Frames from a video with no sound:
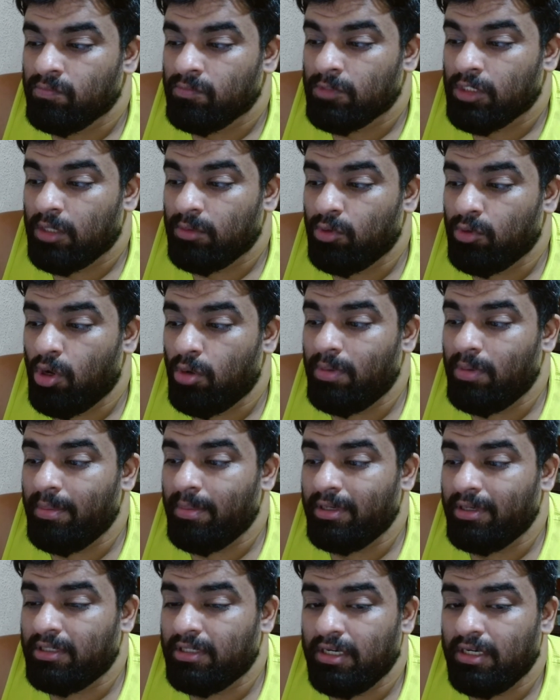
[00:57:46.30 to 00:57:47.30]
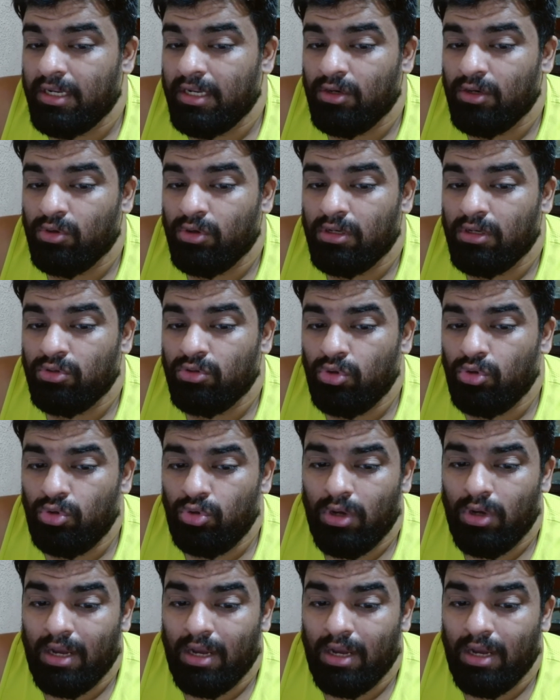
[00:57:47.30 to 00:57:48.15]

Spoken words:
I'm not blaming Trent, lol. No,